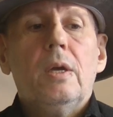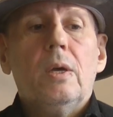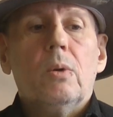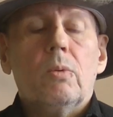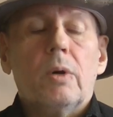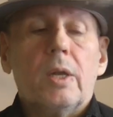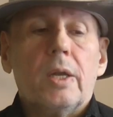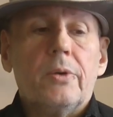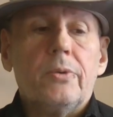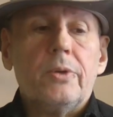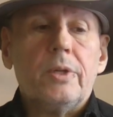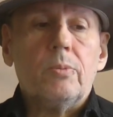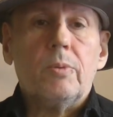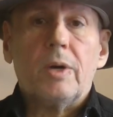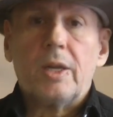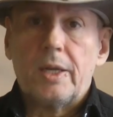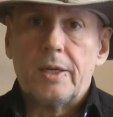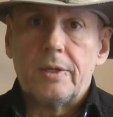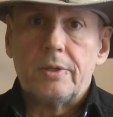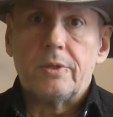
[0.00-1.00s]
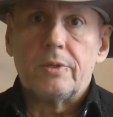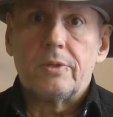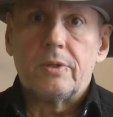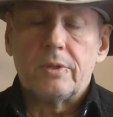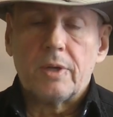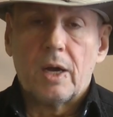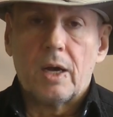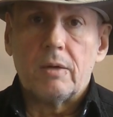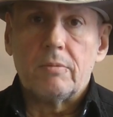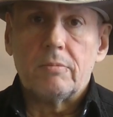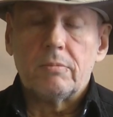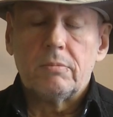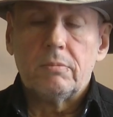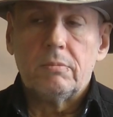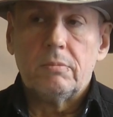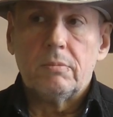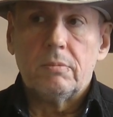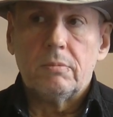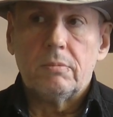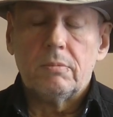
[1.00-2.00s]
Well, I read one letter at a time.
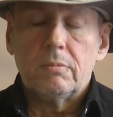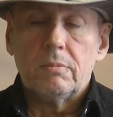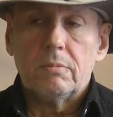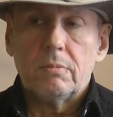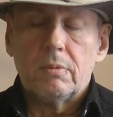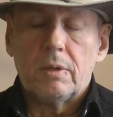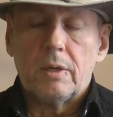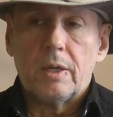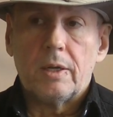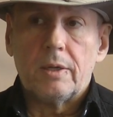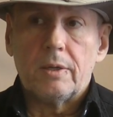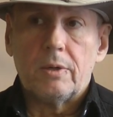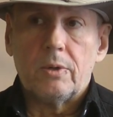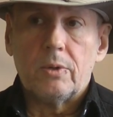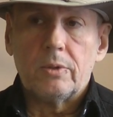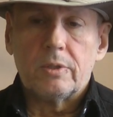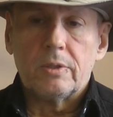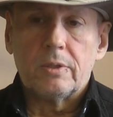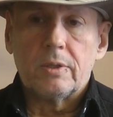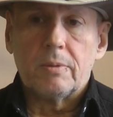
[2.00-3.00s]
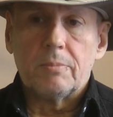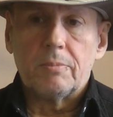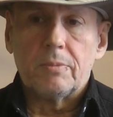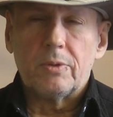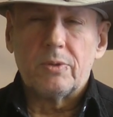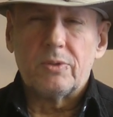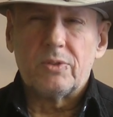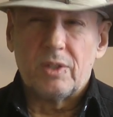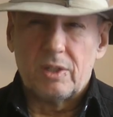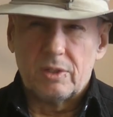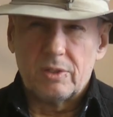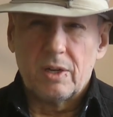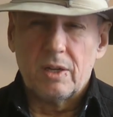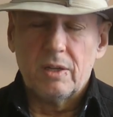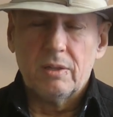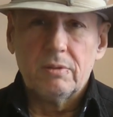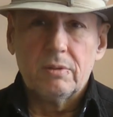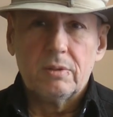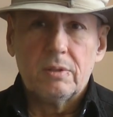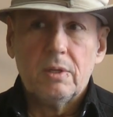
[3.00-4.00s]
And I looked at him,
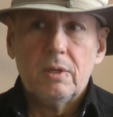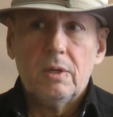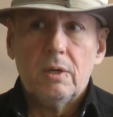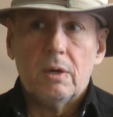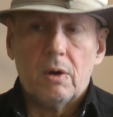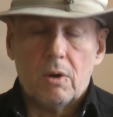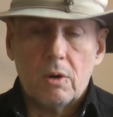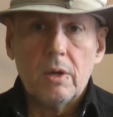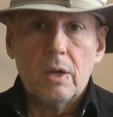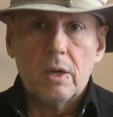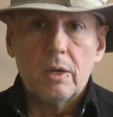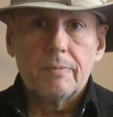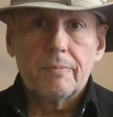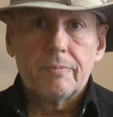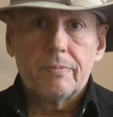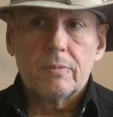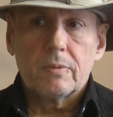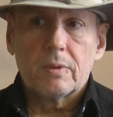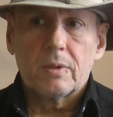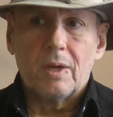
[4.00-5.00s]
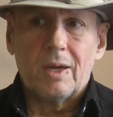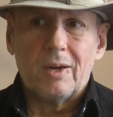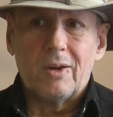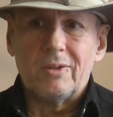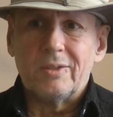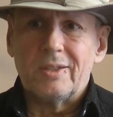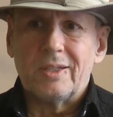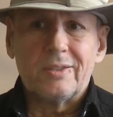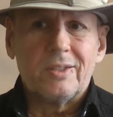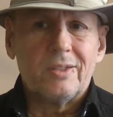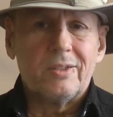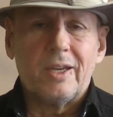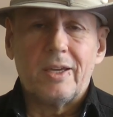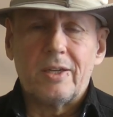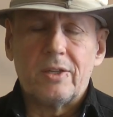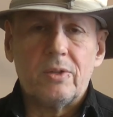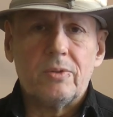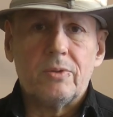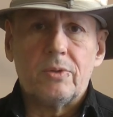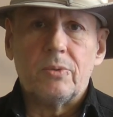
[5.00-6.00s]
seriously? Oh yeah. How long does it
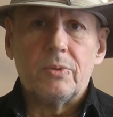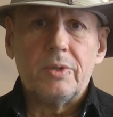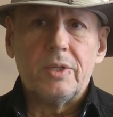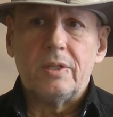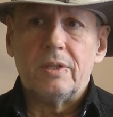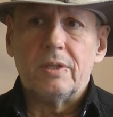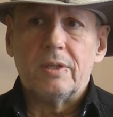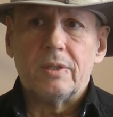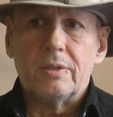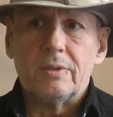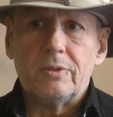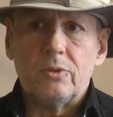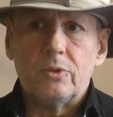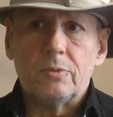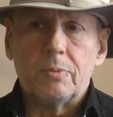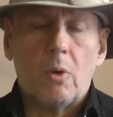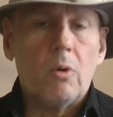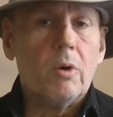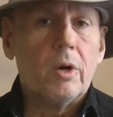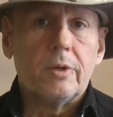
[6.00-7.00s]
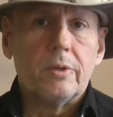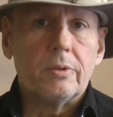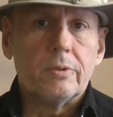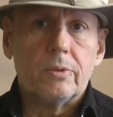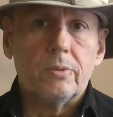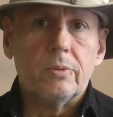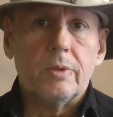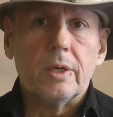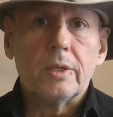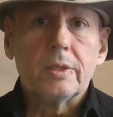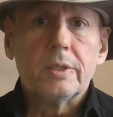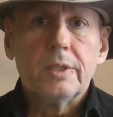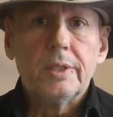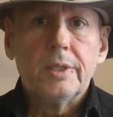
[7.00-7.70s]
take you to read the newspaper? Oh, I don't do that.